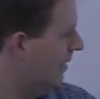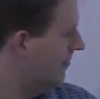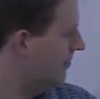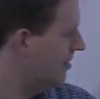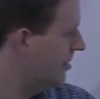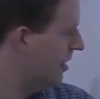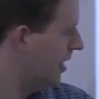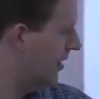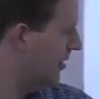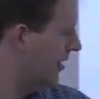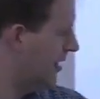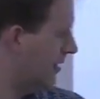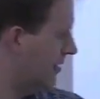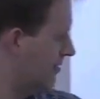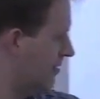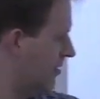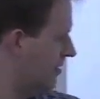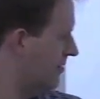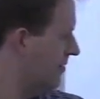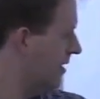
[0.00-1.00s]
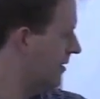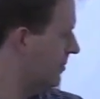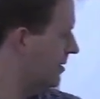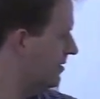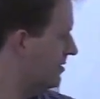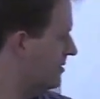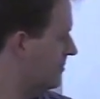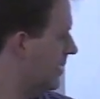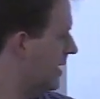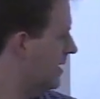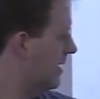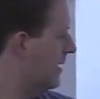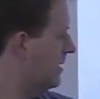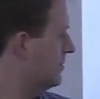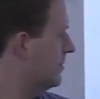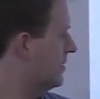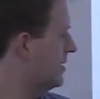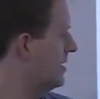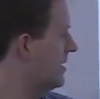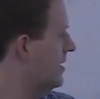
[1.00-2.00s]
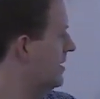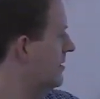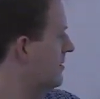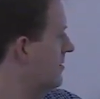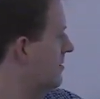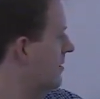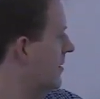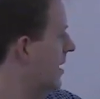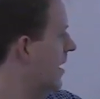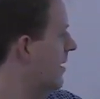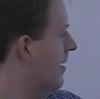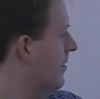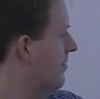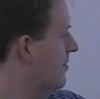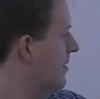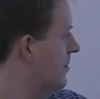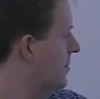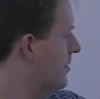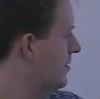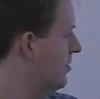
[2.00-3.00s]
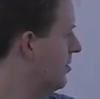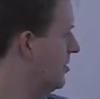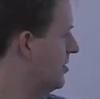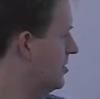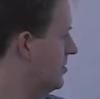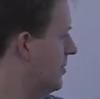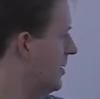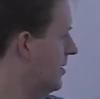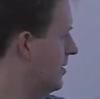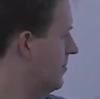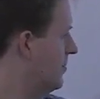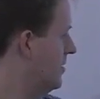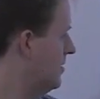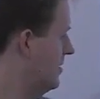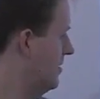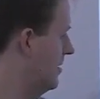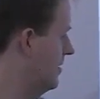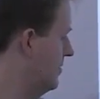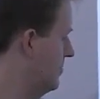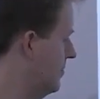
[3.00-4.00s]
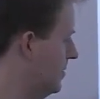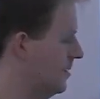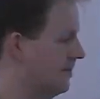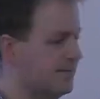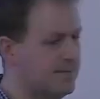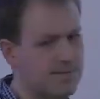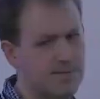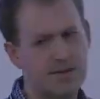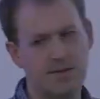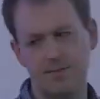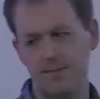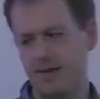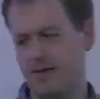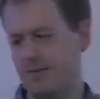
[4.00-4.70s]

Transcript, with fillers: I've got, I think I've got a fair bit of domain expertise, uh, a fair bit of knowledge about computer science, but, but the